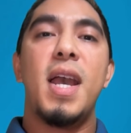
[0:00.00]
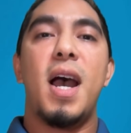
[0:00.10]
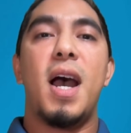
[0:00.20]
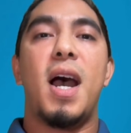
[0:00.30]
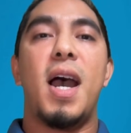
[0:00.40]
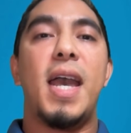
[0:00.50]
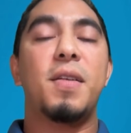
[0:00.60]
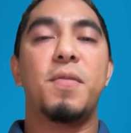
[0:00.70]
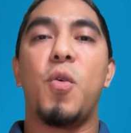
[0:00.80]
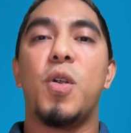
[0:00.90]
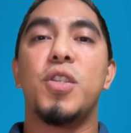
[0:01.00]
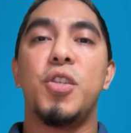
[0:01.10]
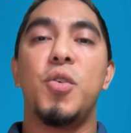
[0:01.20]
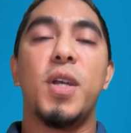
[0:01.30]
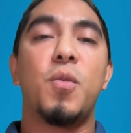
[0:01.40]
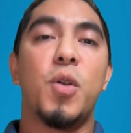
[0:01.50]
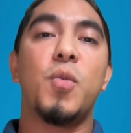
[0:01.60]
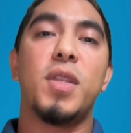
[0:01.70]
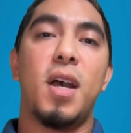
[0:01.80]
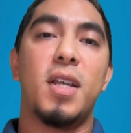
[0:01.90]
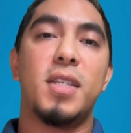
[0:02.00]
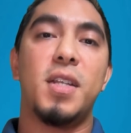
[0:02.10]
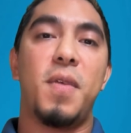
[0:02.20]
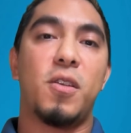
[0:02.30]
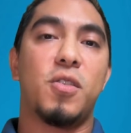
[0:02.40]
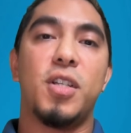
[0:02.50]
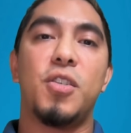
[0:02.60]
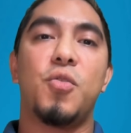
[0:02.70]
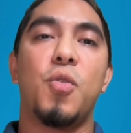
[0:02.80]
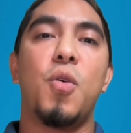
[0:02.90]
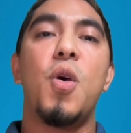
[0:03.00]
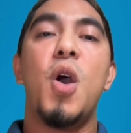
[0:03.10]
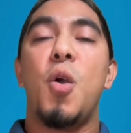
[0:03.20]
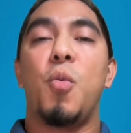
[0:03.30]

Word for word: Uh, and of course, you can work with us in vector control.